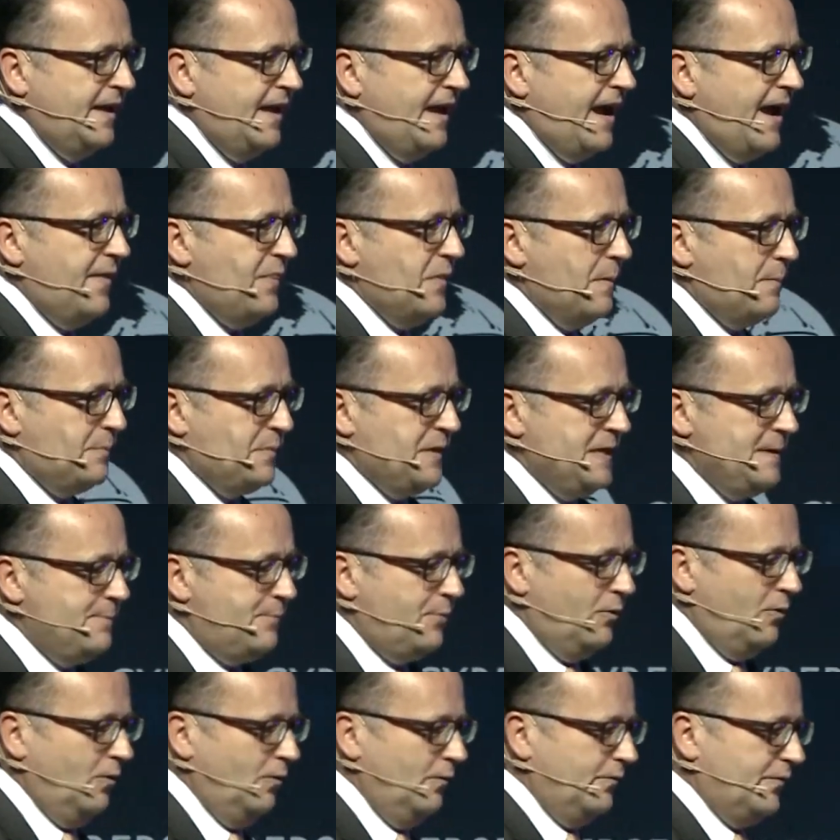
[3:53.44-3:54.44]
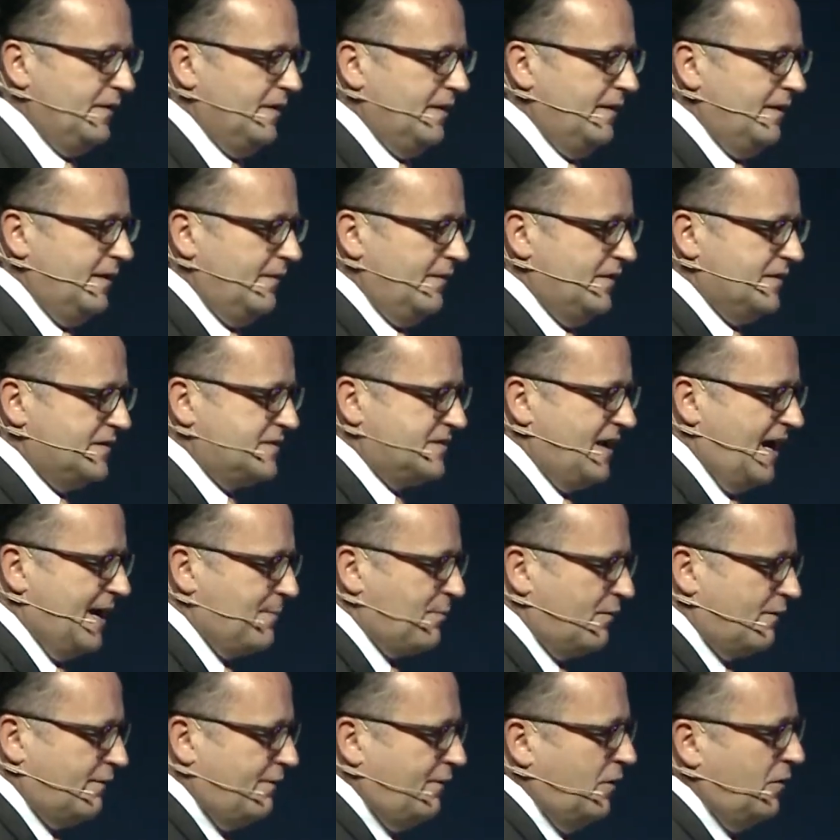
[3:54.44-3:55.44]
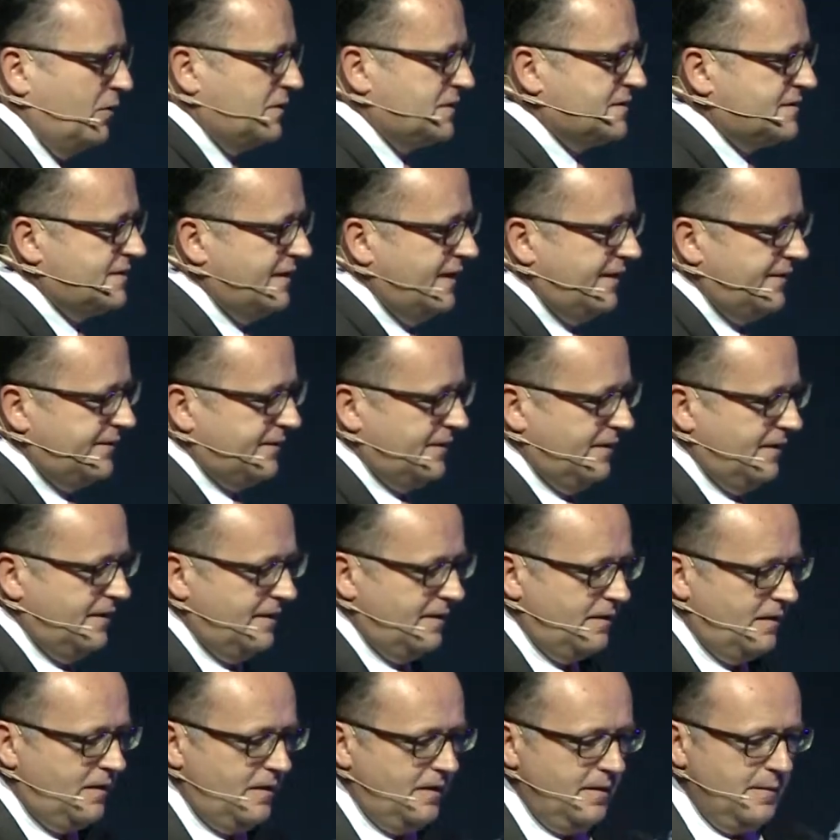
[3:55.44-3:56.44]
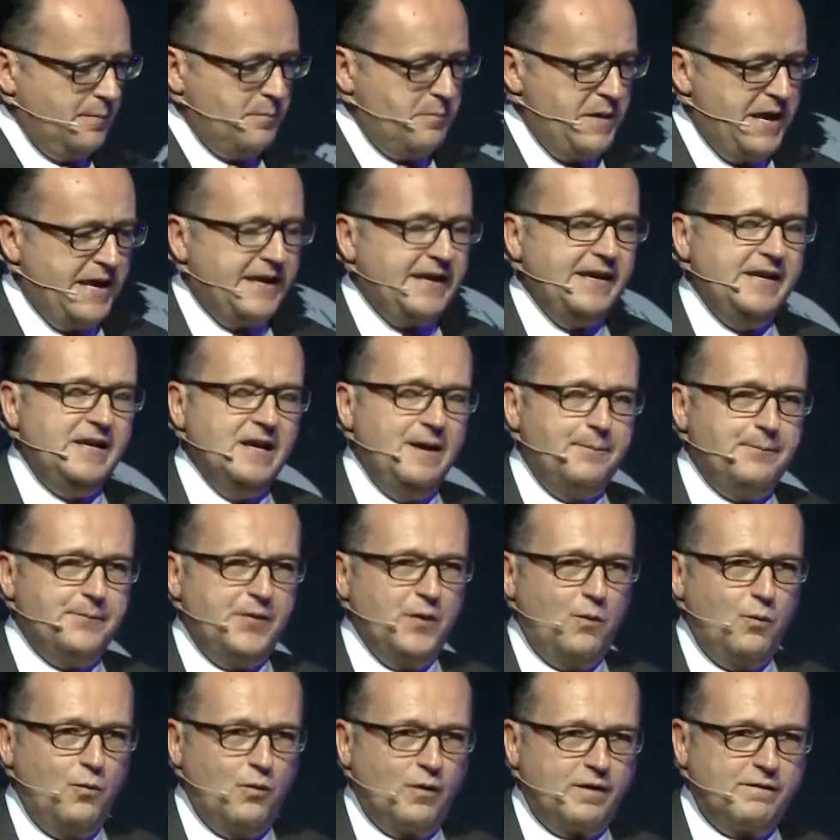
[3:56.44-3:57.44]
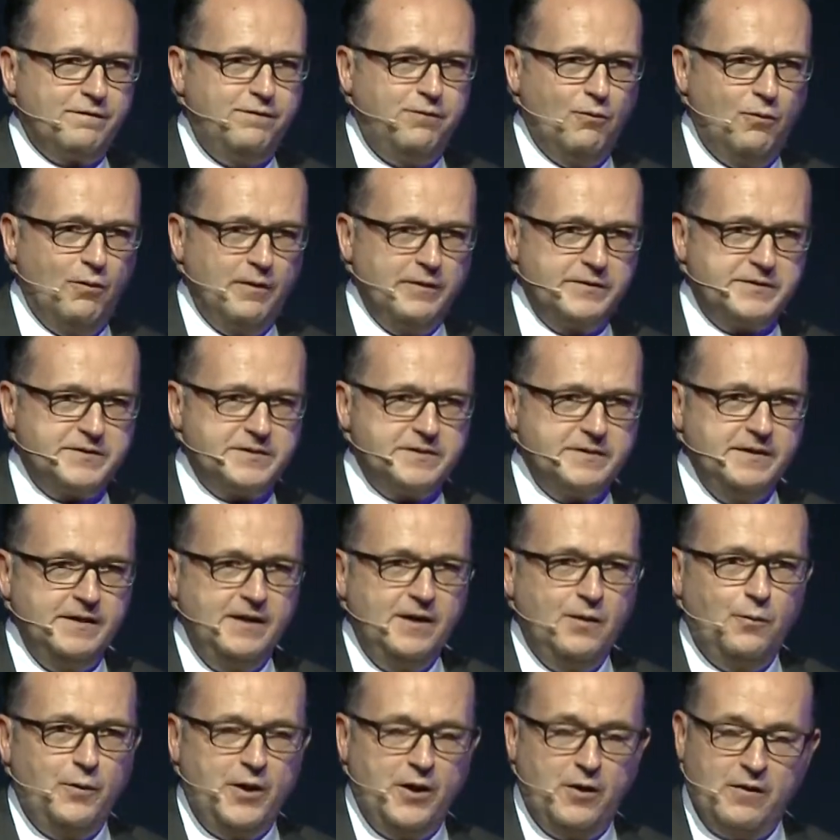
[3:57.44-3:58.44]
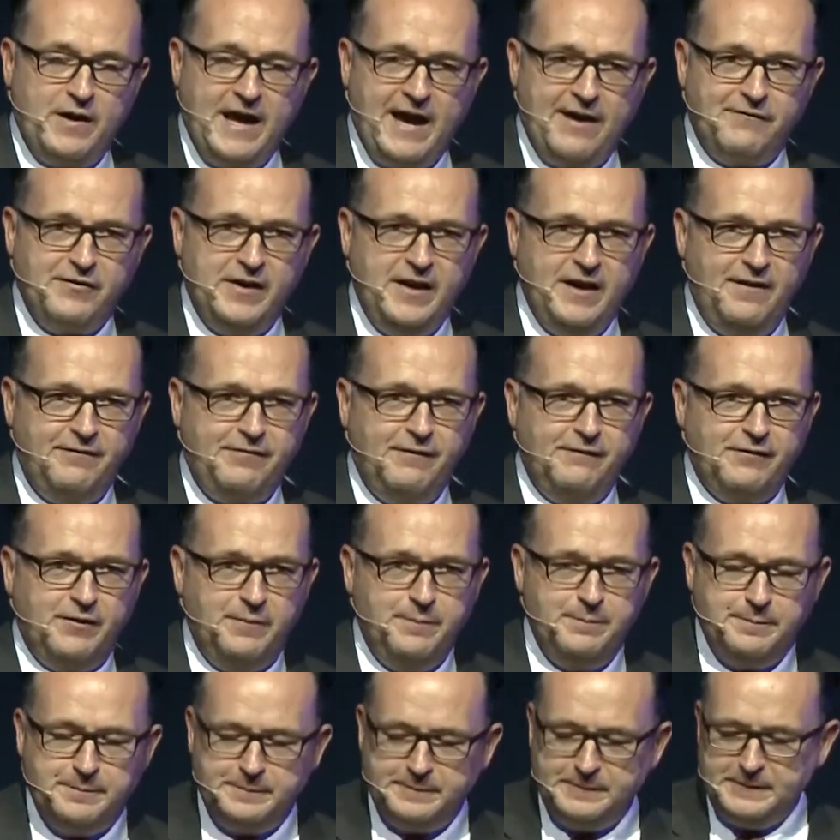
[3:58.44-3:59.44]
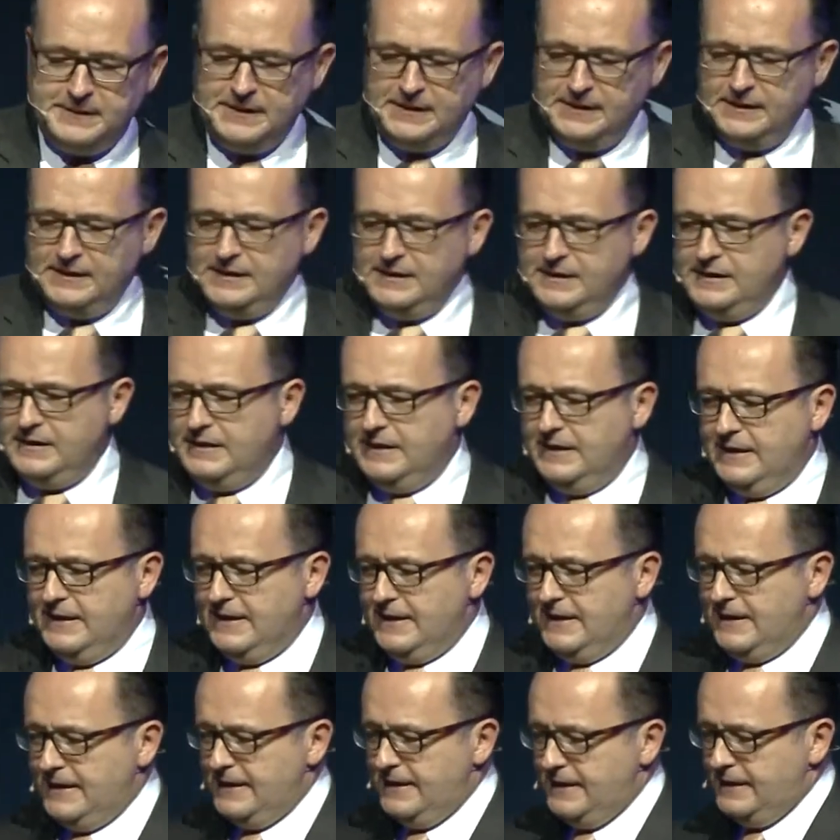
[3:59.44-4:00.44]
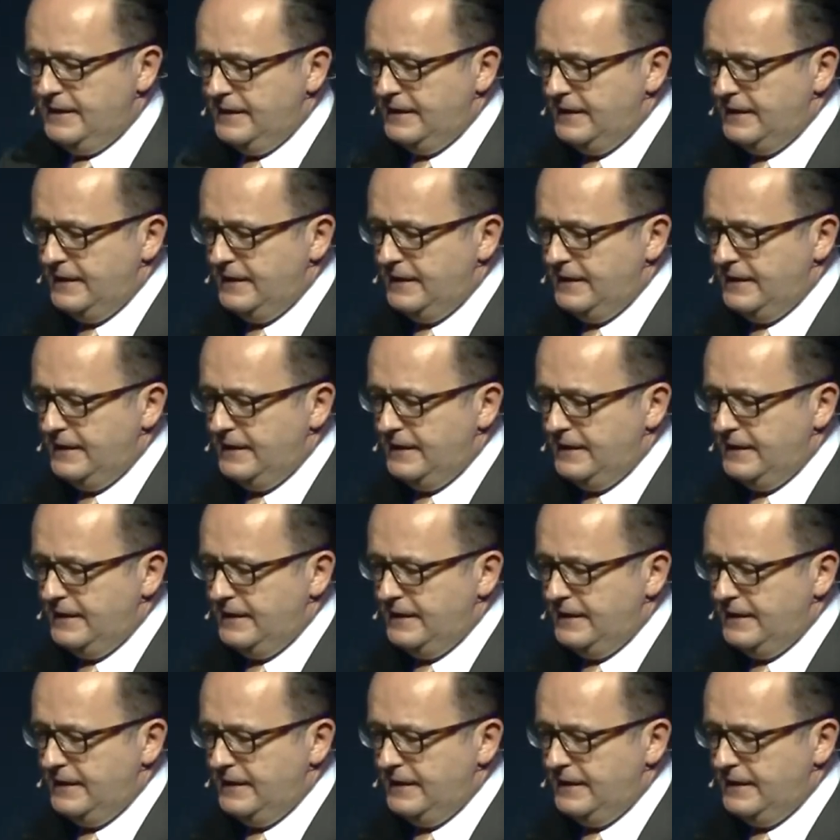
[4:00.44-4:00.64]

And the people, the cyber folks that are making up the workforce, we don't have enough of them.